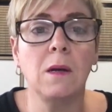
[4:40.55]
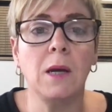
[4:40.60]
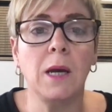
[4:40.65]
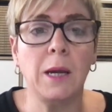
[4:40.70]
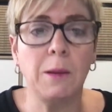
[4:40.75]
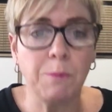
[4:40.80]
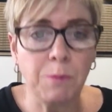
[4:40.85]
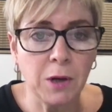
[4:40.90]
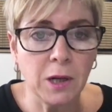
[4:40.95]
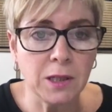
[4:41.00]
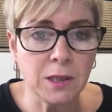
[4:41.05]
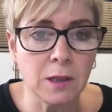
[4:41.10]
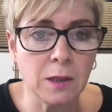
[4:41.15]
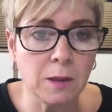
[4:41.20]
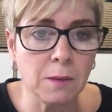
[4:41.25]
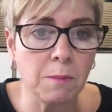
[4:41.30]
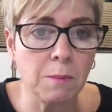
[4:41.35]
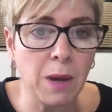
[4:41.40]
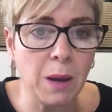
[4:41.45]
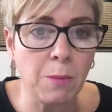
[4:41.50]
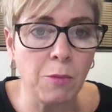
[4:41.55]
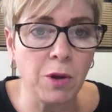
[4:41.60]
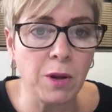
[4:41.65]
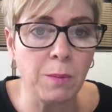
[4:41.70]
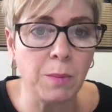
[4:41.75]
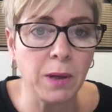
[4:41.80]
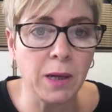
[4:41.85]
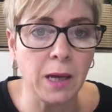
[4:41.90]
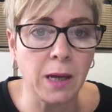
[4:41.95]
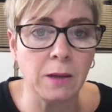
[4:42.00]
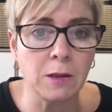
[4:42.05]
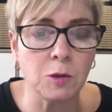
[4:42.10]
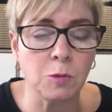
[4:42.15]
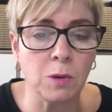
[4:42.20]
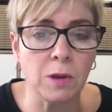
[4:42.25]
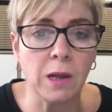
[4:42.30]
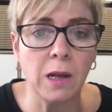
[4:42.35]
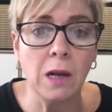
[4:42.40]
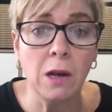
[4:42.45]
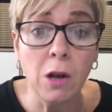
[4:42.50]
Implicit memory begins
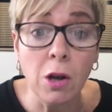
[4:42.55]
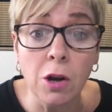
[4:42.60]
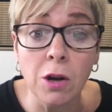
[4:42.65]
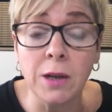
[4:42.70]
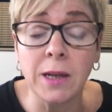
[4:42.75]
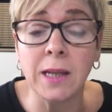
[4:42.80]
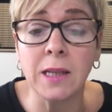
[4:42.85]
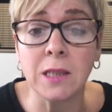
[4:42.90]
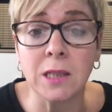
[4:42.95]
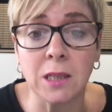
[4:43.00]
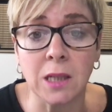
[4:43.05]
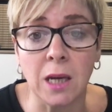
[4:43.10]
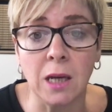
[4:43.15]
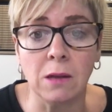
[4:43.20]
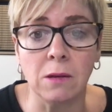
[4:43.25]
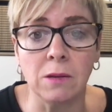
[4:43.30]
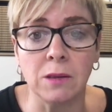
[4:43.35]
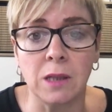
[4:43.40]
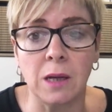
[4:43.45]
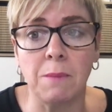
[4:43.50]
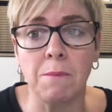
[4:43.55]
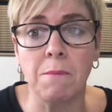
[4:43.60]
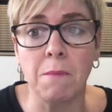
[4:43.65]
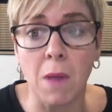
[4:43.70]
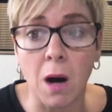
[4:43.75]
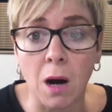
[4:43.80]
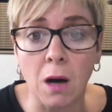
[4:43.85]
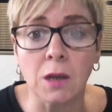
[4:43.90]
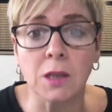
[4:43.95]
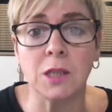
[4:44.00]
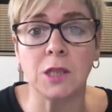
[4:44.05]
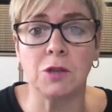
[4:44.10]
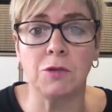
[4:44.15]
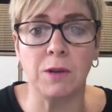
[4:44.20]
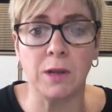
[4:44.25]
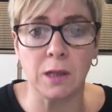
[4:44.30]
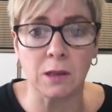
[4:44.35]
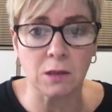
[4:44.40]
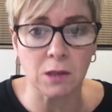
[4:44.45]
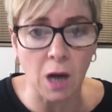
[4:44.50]
with learning skills and
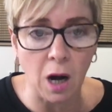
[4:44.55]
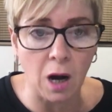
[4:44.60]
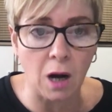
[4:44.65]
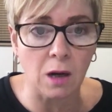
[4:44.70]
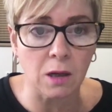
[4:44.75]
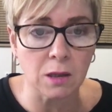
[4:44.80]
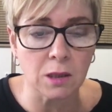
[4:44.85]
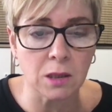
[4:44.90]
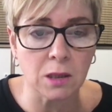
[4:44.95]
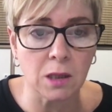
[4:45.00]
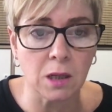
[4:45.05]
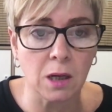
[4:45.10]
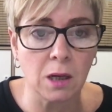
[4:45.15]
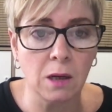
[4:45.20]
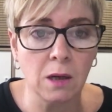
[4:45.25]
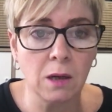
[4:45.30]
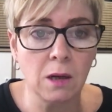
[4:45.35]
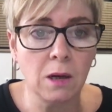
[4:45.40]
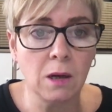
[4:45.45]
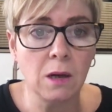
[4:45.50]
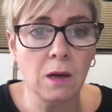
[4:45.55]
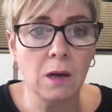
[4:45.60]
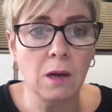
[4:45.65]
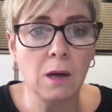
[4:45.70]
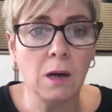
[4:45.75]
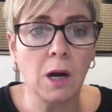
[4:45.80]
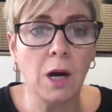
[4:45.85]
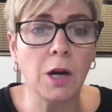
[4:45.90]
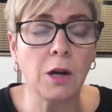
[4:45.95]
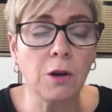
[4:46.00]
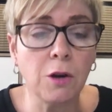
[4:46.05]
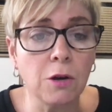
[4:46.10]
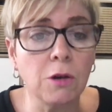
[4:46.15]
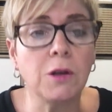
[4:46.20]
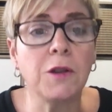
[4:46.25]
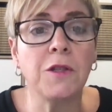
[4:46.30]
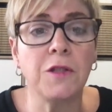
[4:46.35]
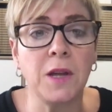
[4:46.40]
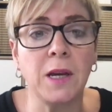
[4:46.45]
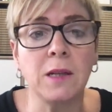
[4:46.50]
mastering a task, a good
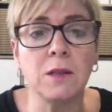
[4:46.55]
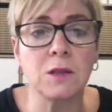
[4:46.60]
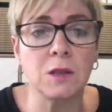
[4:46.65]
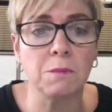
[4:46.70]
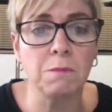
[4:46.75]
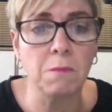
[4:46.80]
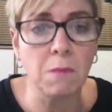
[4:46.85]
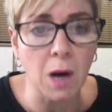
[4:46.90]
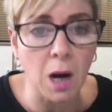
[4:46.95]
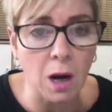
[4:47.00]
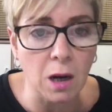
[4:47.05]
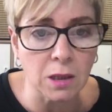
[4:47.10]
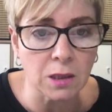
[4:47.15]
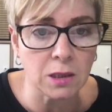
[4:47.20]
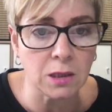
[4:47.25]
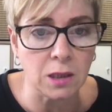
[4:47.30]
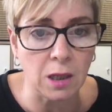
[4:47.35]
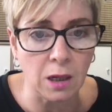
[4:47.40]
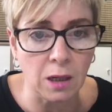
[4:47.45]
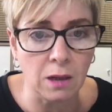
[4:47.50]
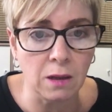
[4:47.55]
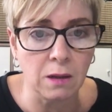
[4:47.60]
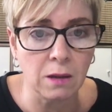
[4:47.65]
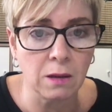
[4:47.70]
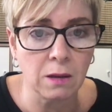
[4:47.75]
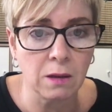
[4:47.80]
thing to master,